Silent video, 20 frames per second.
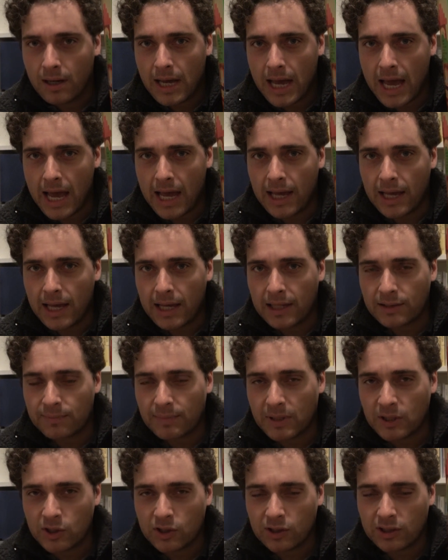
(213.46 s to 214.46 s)
As
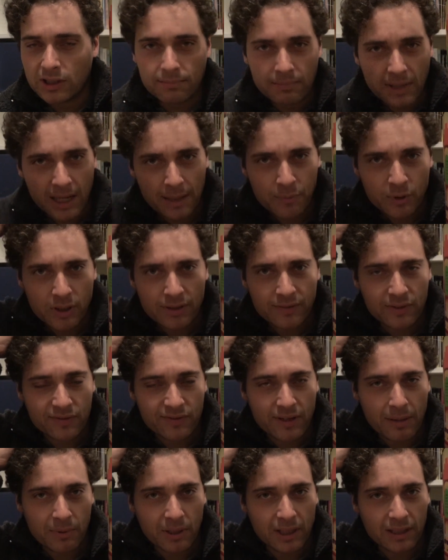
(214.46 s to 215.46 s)
mentioned in my previous
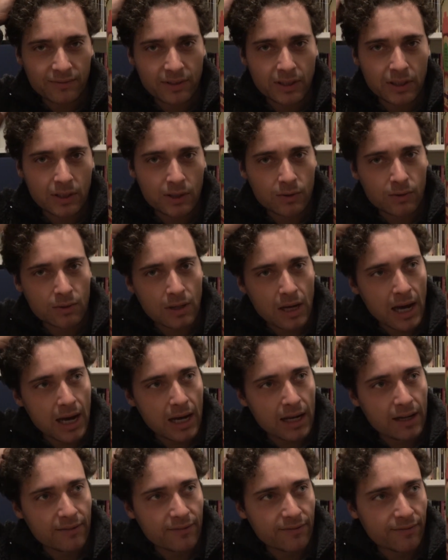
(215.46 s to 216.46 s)
Fabuland video,
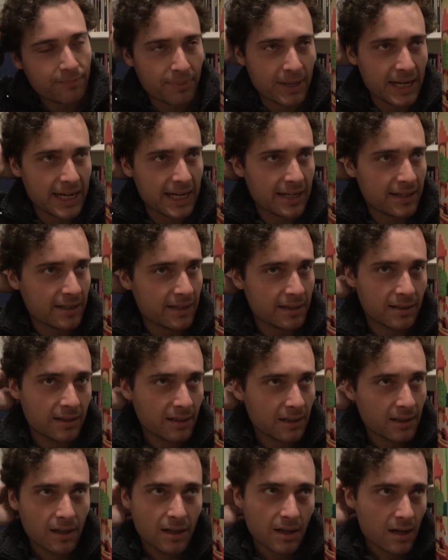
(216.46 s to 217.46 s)
I've paid
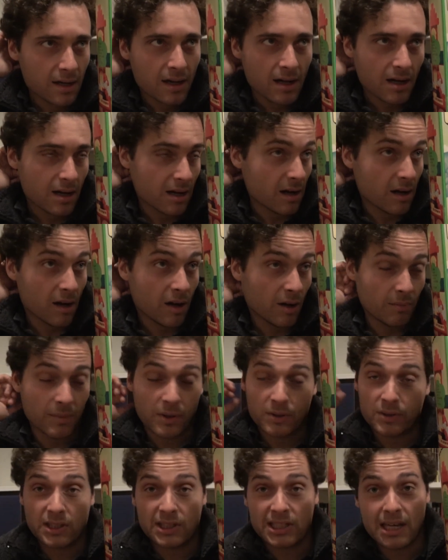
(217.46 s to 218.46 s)

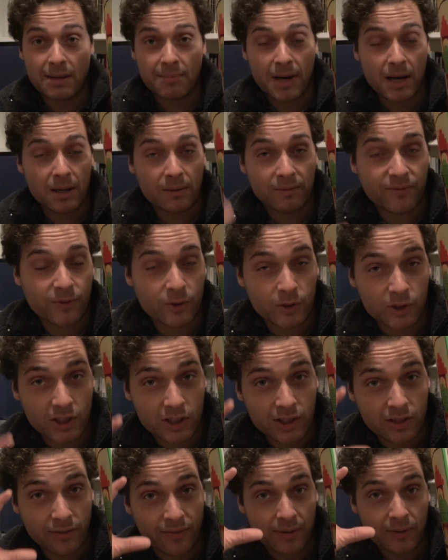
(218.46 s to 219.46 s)
almost the same amount for
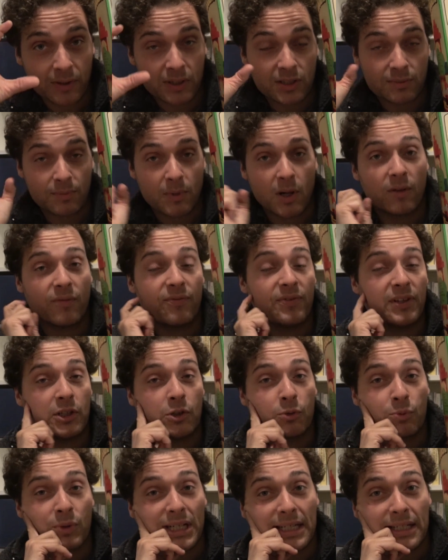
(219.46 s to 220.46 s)
just a very small
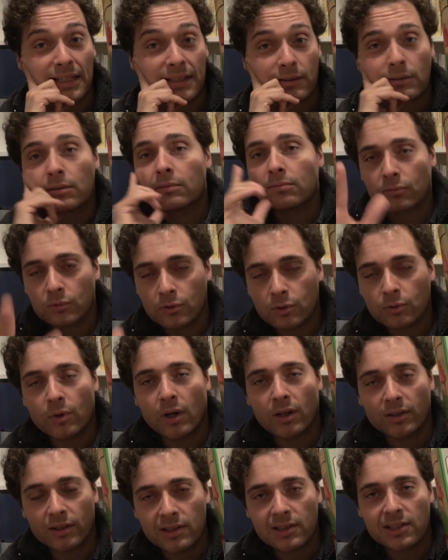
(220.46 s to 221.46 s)
figurine.
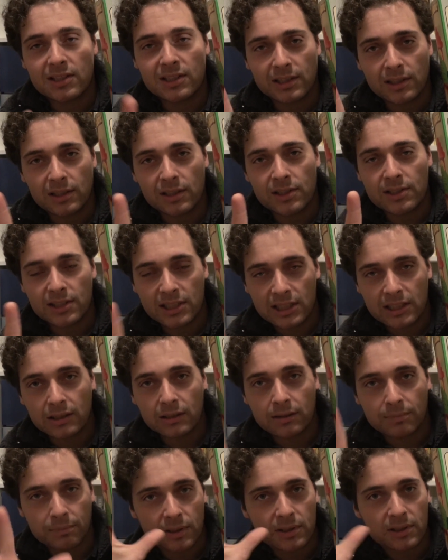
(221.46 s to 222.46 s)
Granted, still
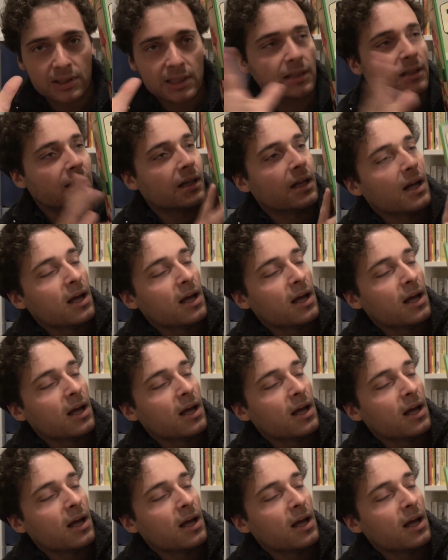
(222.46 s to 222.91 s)
sealed, but still,